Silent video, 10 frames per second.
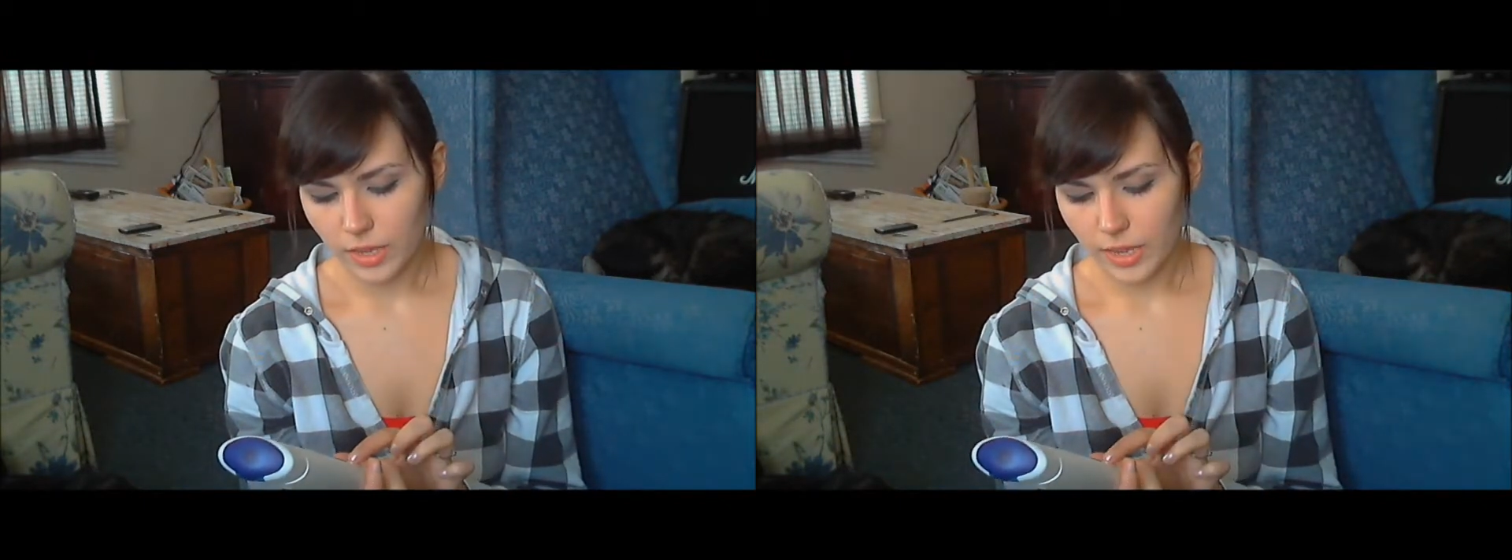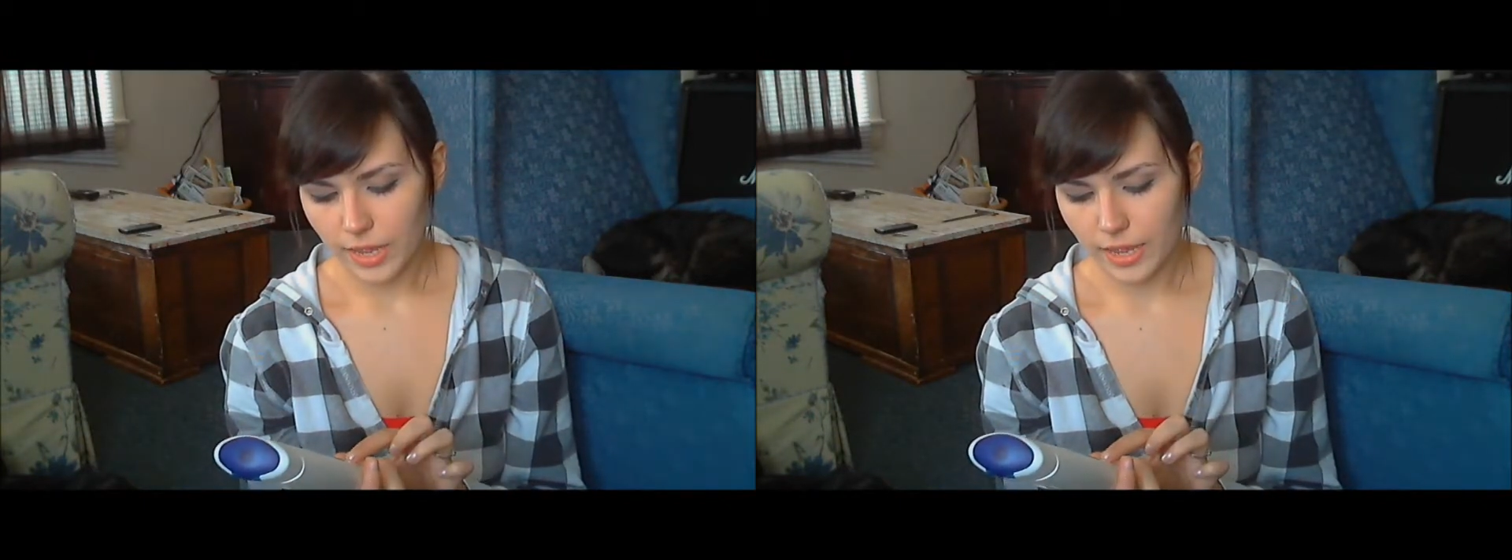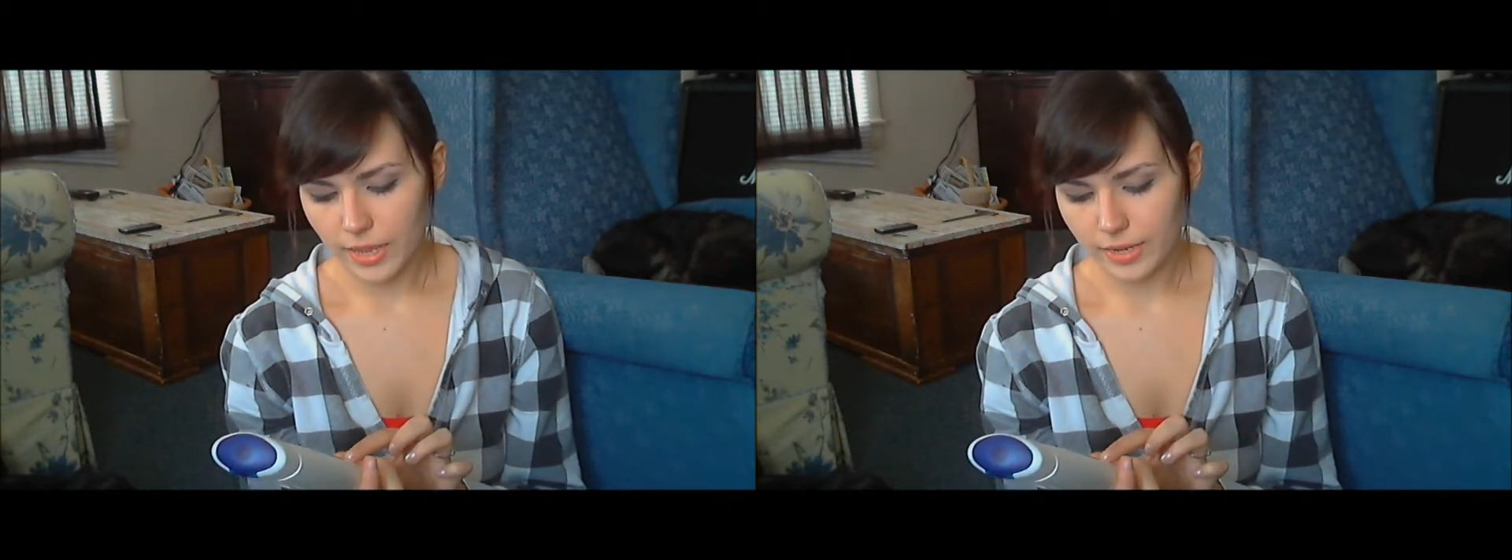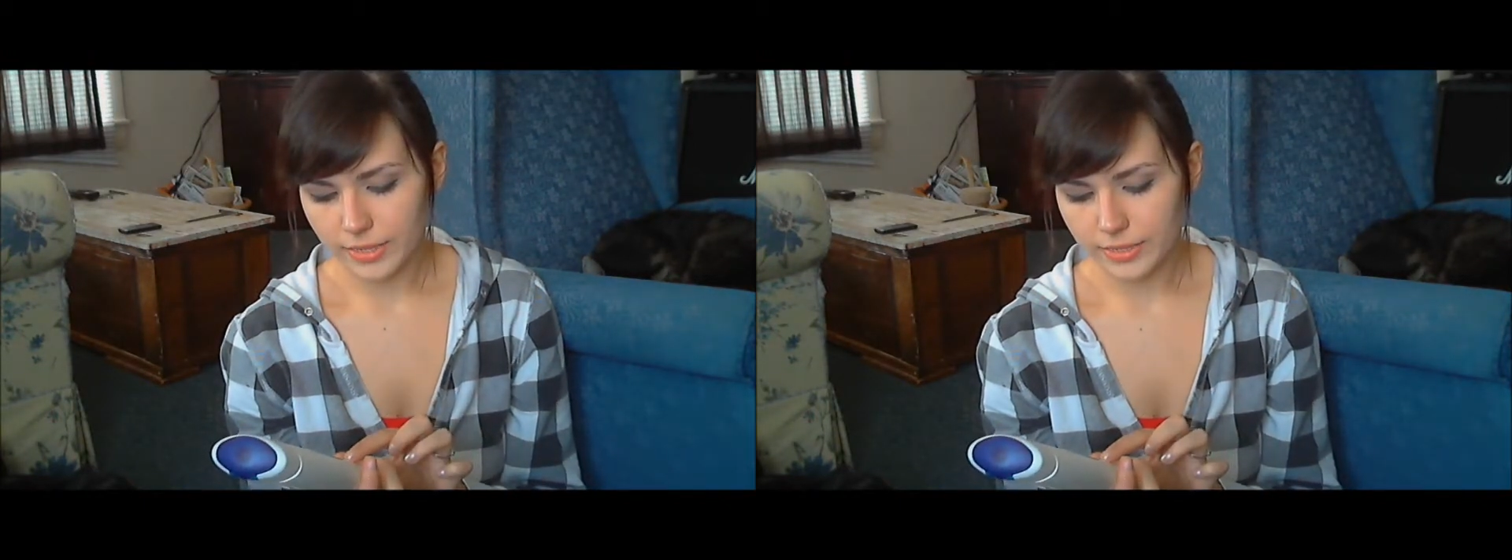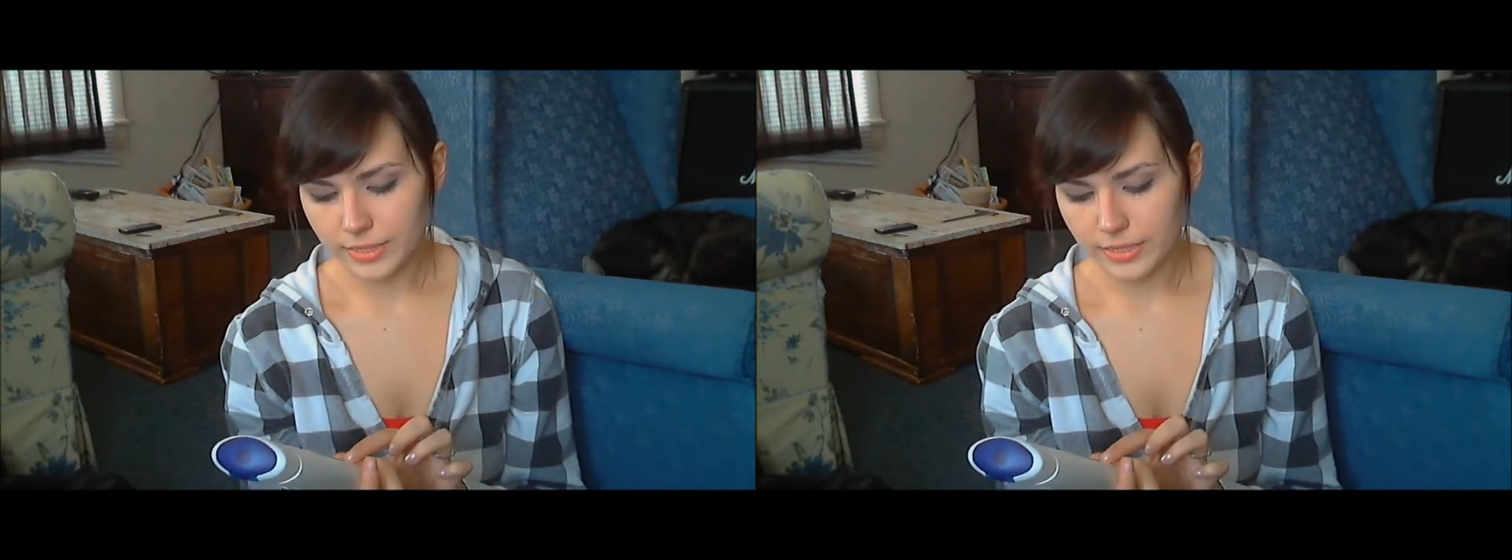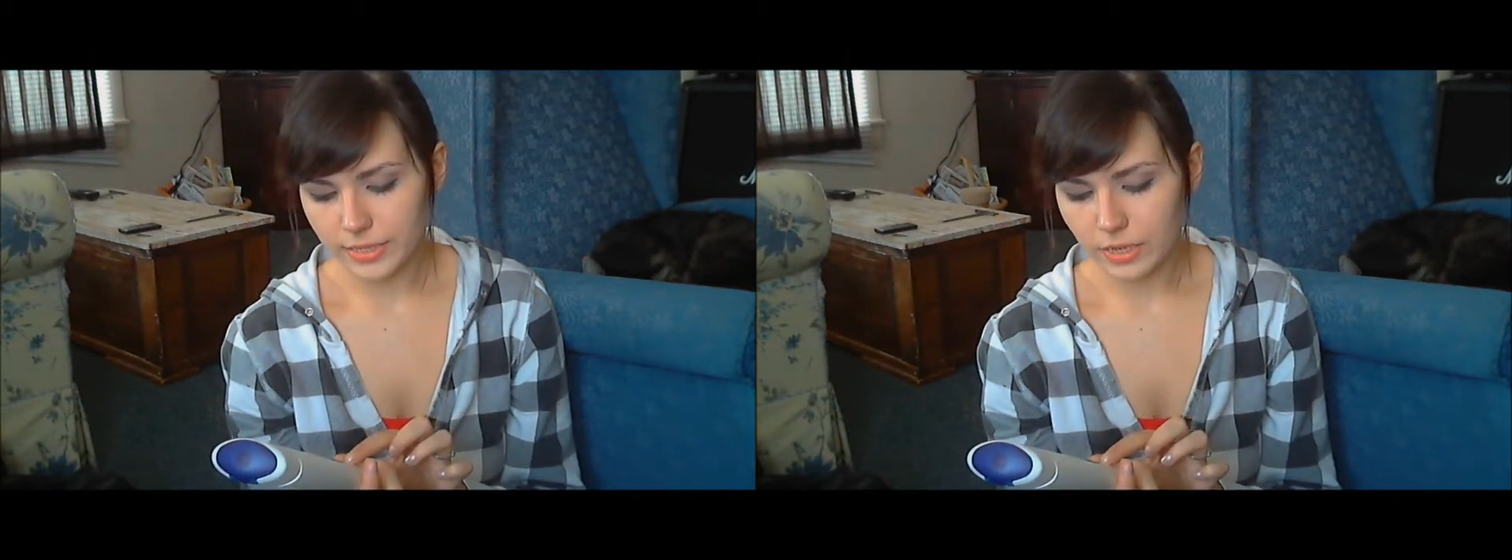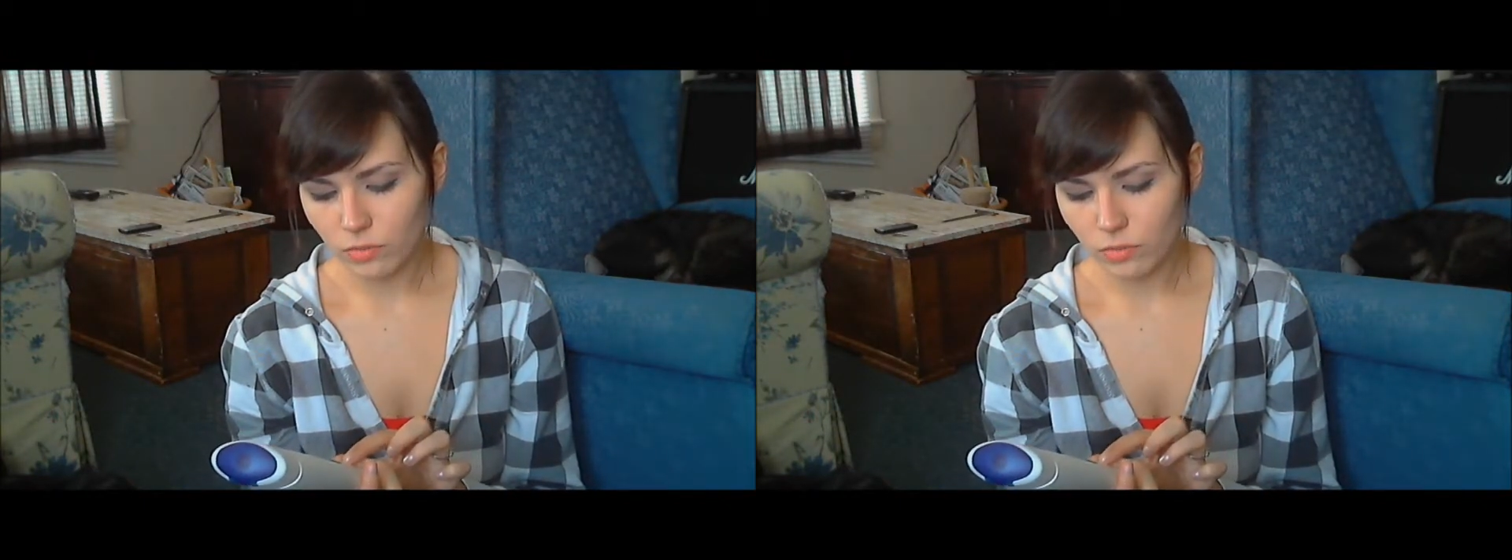and it's the Tea